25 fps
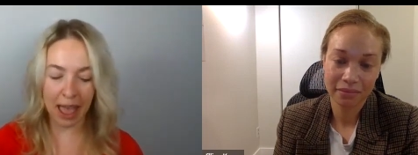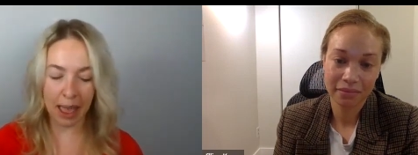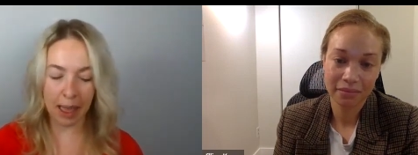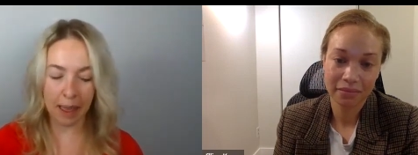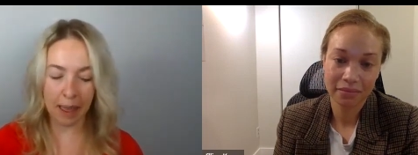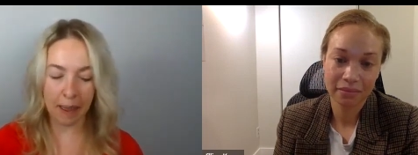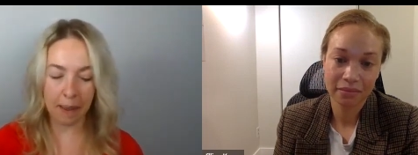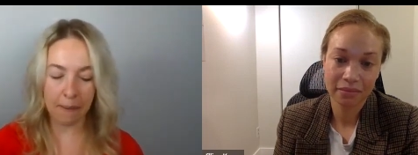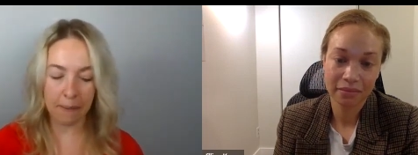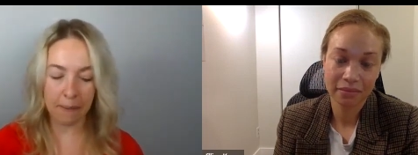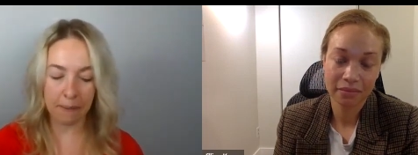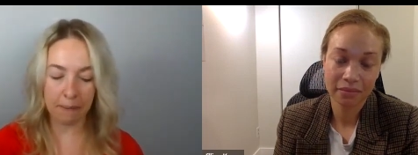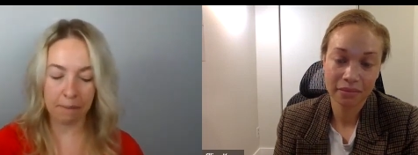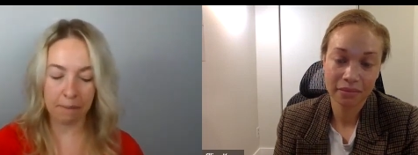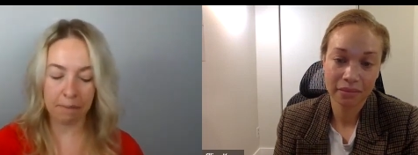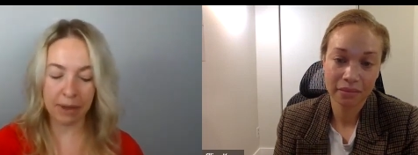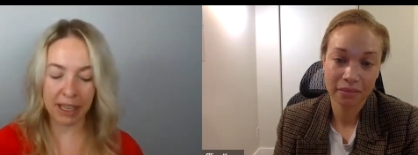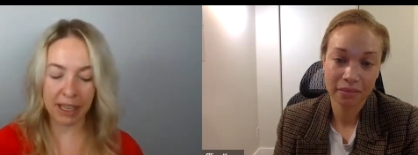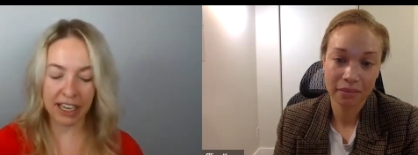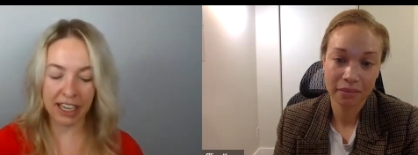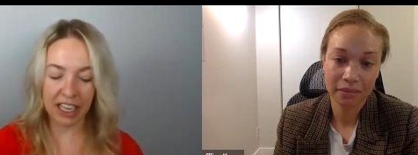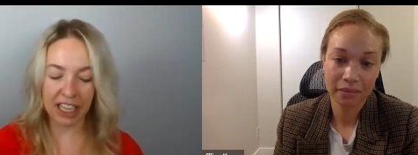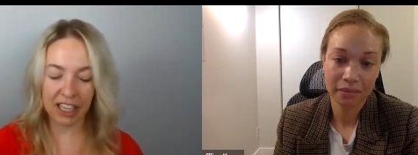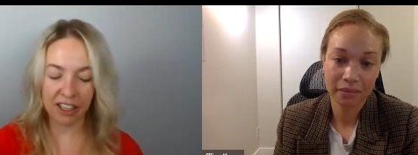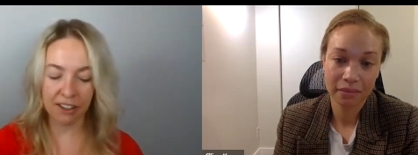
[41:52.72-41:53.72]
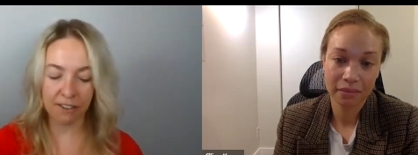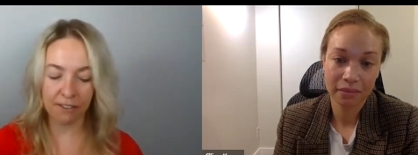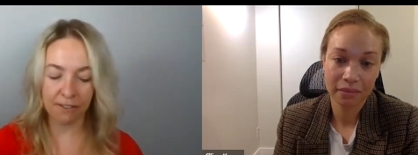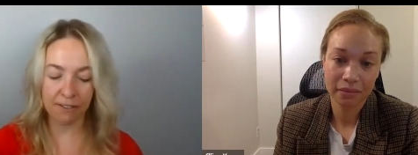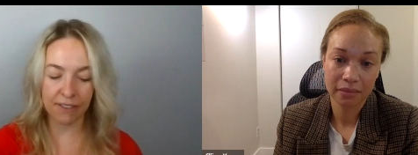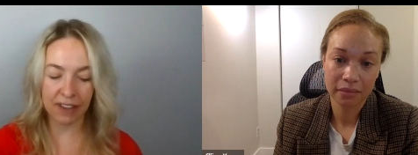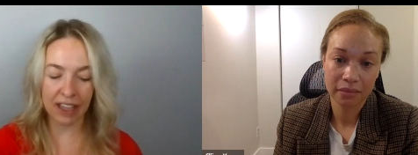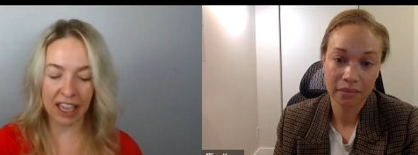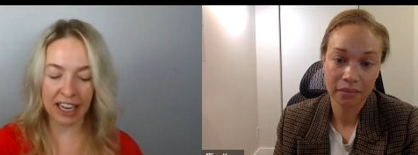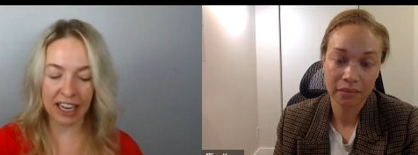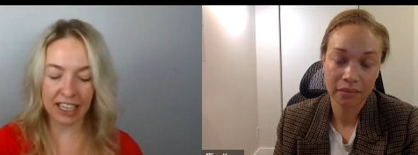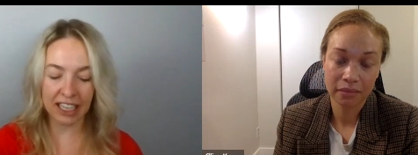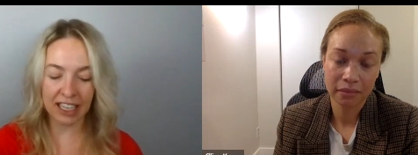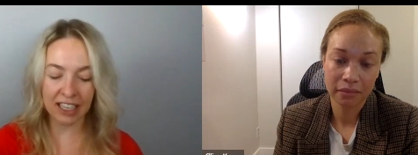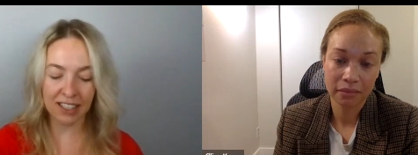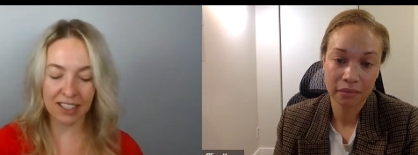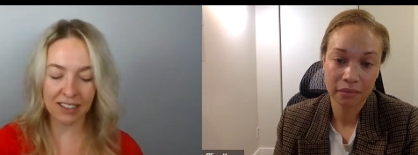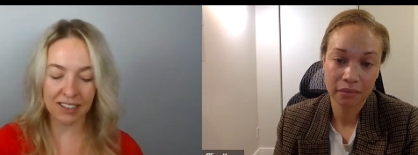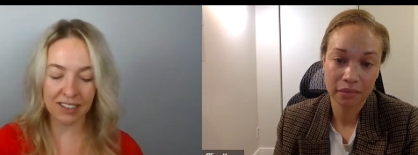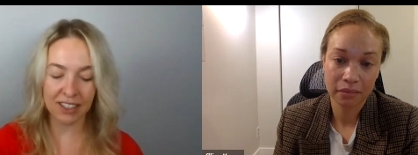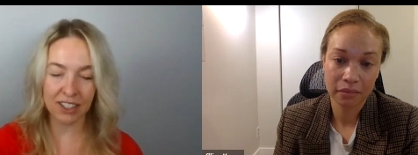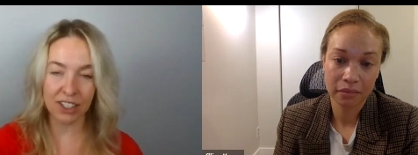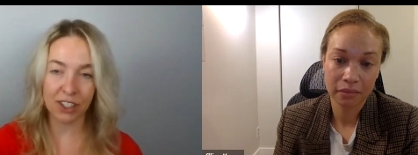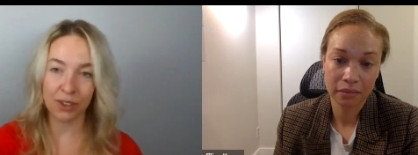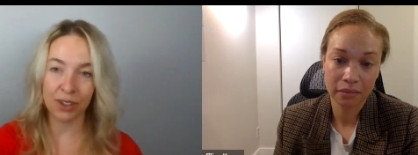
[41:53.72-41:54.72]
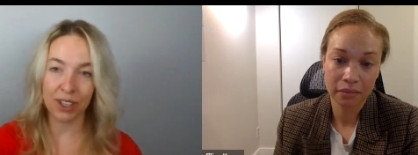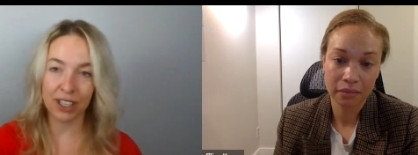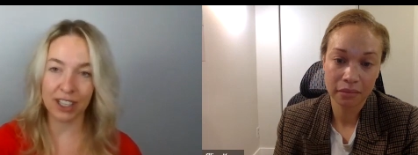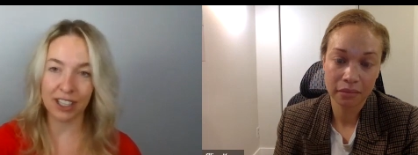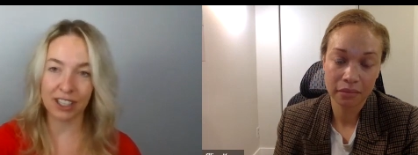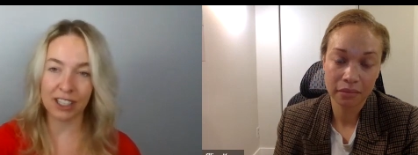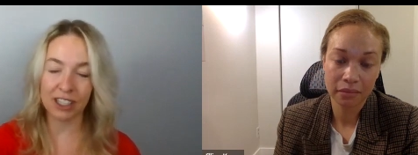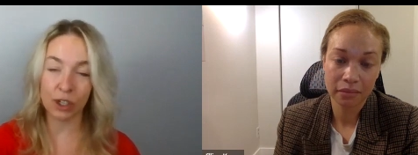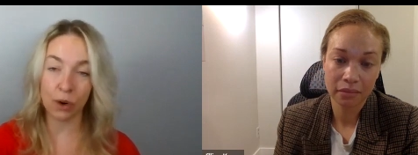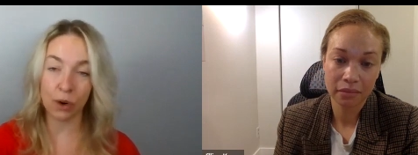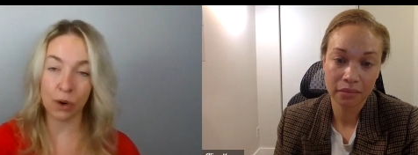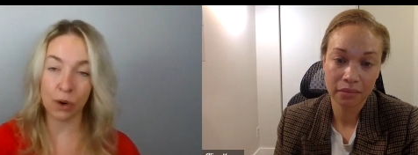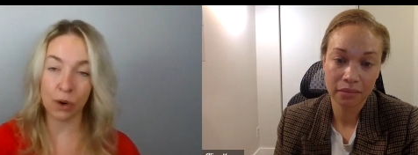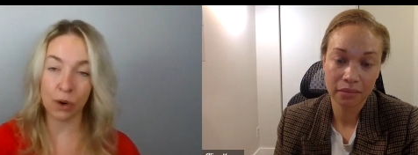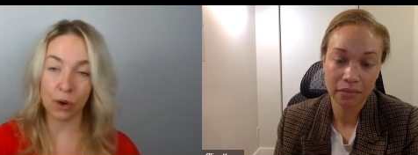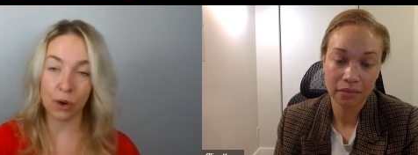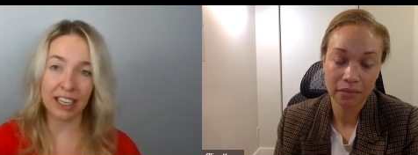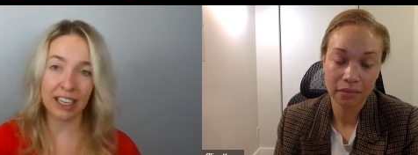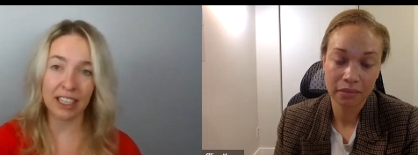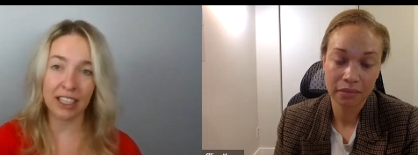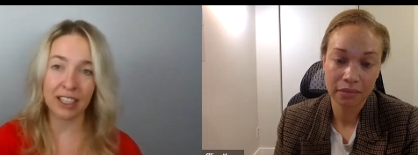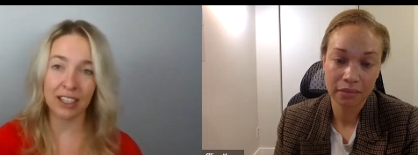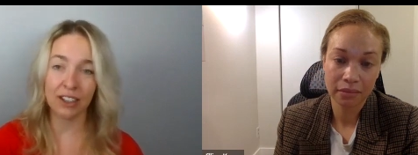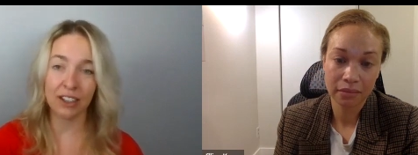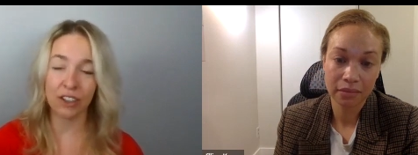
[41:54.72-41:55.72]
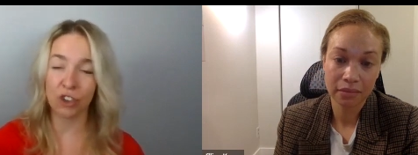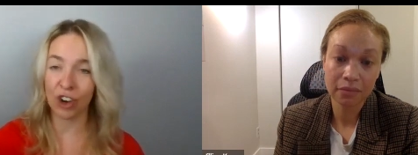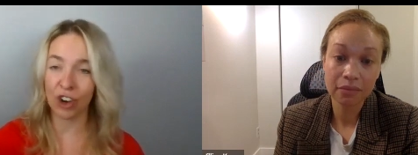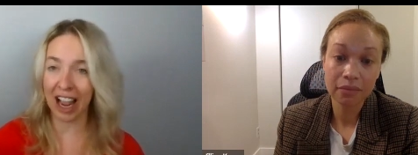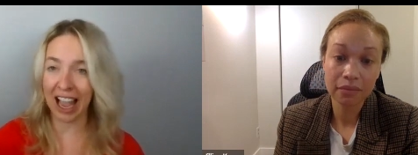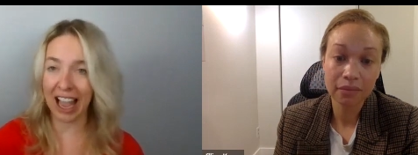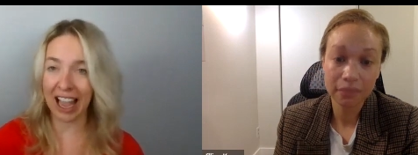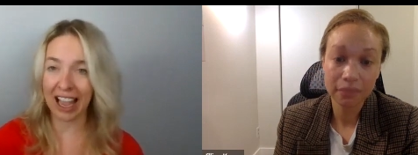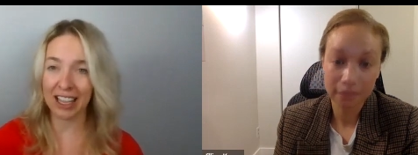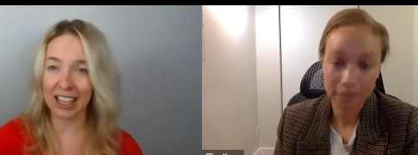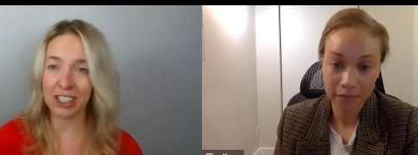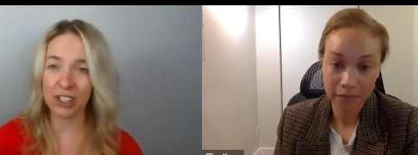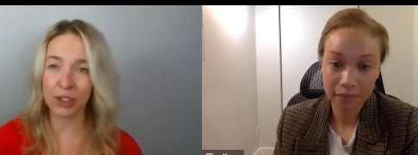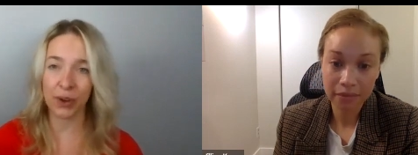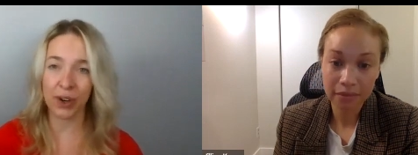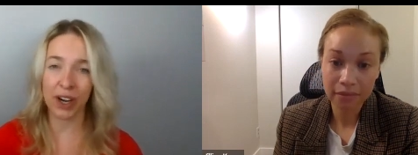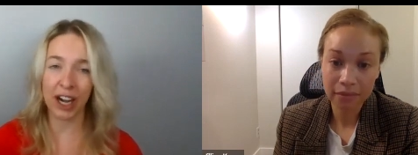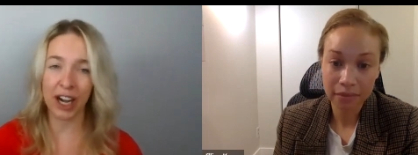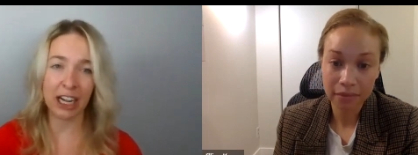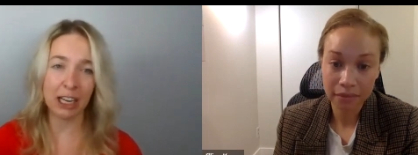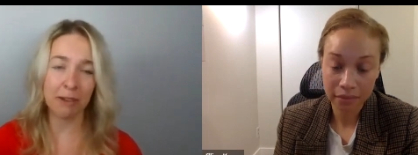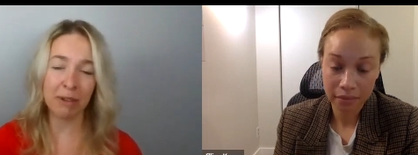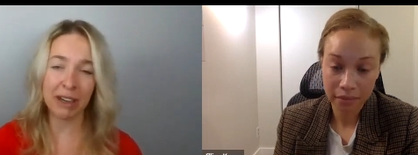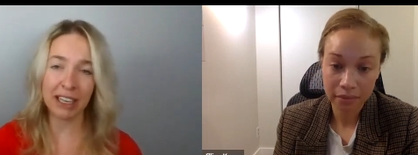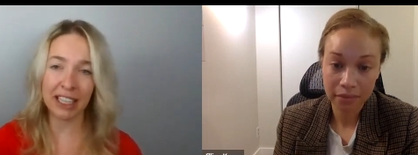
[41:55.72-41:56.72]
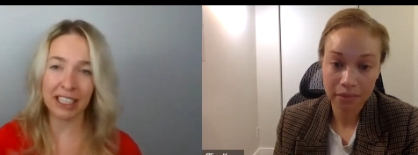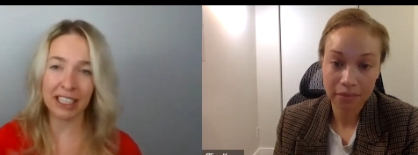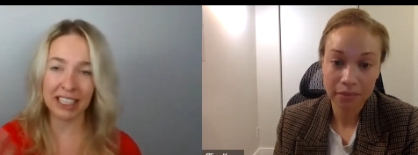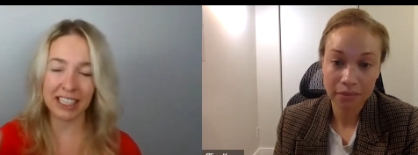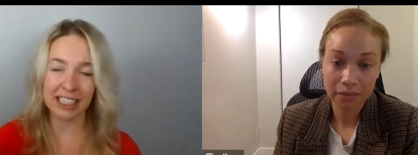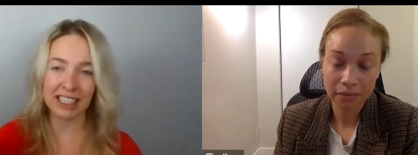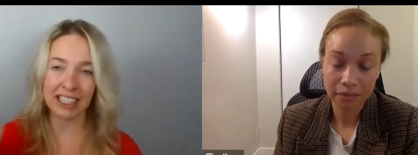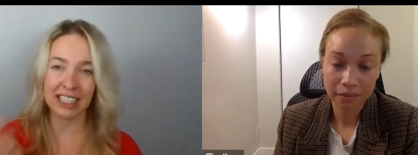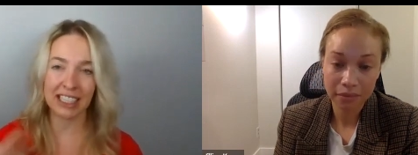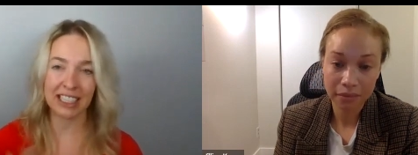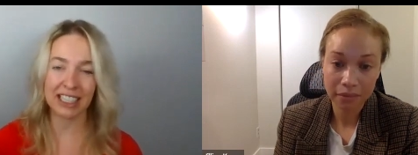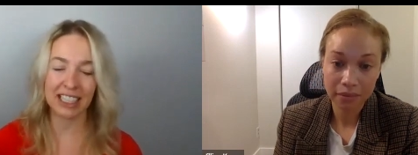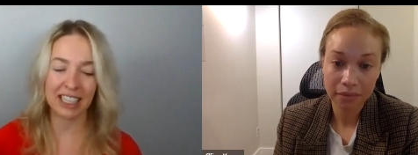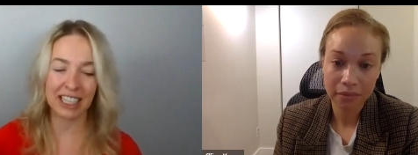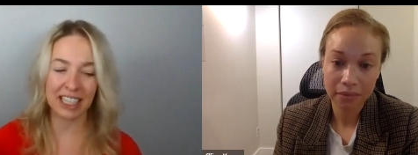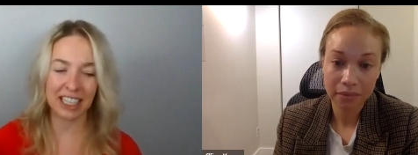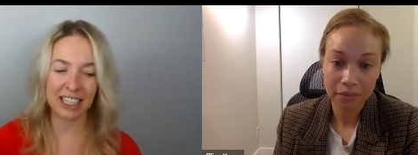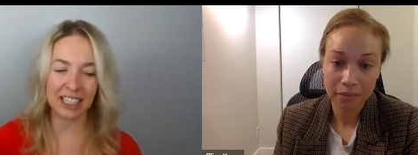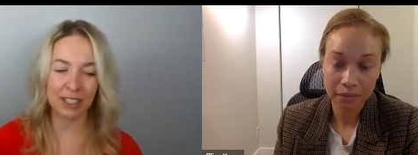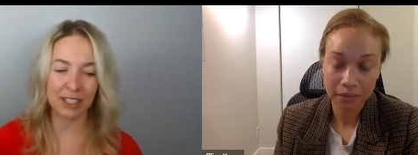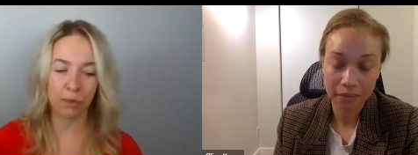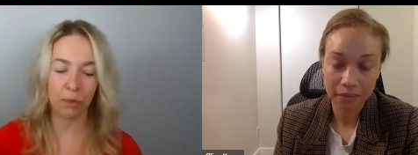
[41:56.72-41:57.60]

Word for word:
Speaker 1: Um, but if any students or any grads or anybody listening to this